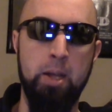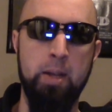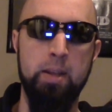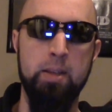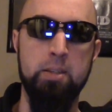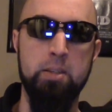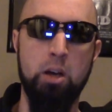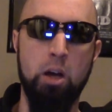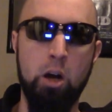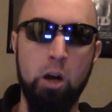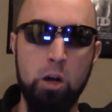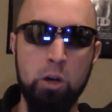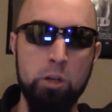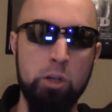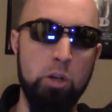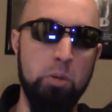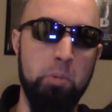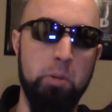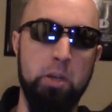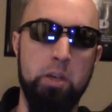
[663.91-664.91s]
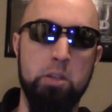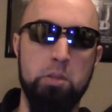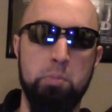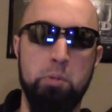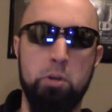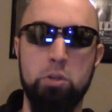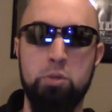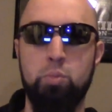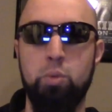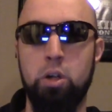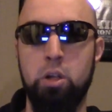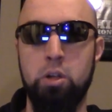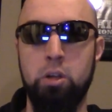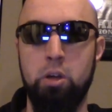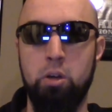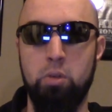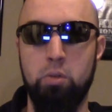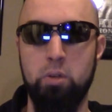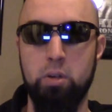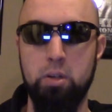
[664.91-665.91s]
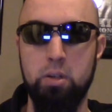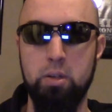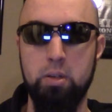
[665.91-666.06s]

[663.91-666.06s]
and is arguably his most well-known.